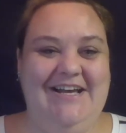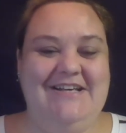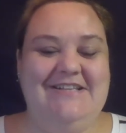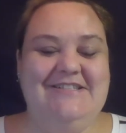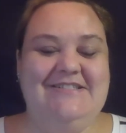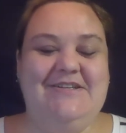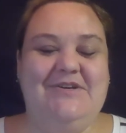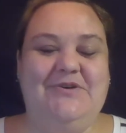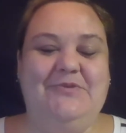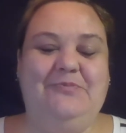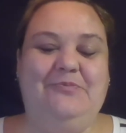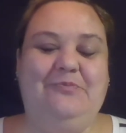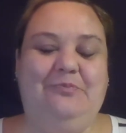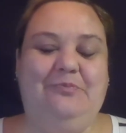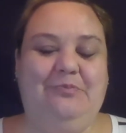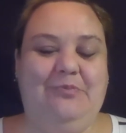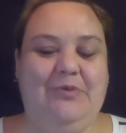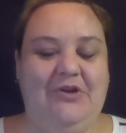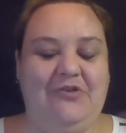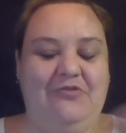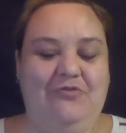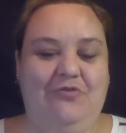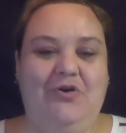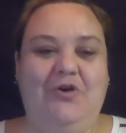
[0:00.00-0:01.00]
So
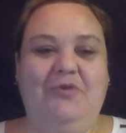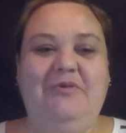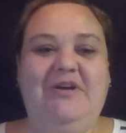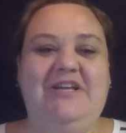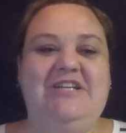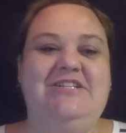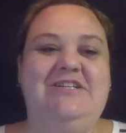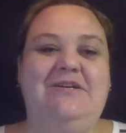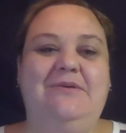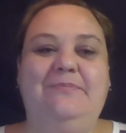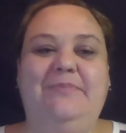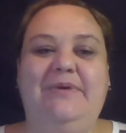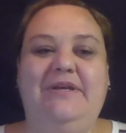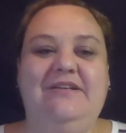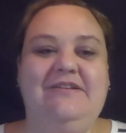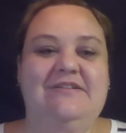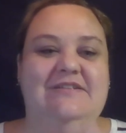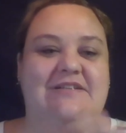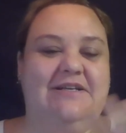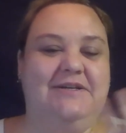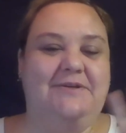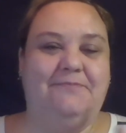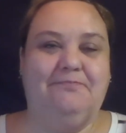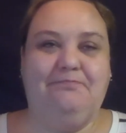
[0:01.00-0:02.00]
before we jump
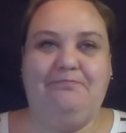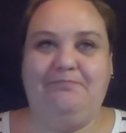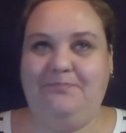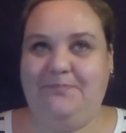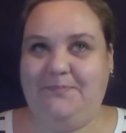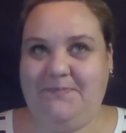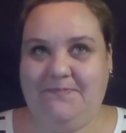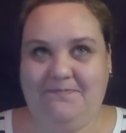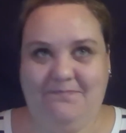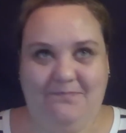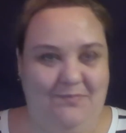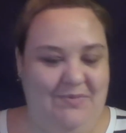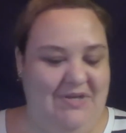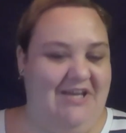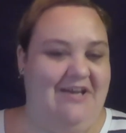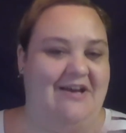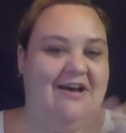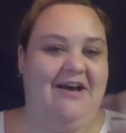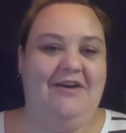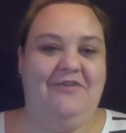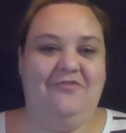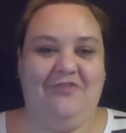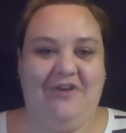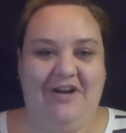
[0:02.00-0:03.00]
into
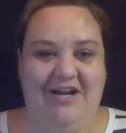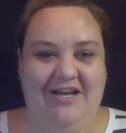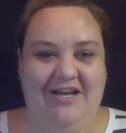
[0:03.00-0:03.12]
PI for